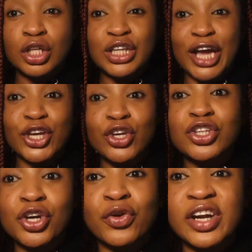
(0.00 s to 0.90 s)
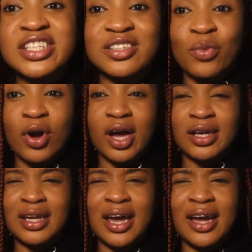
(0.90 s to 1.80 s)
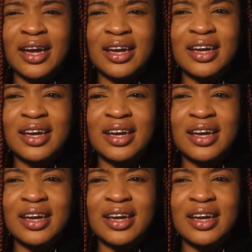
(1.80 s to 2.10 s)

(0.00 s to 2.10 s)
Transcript: like you're the crazy one. Like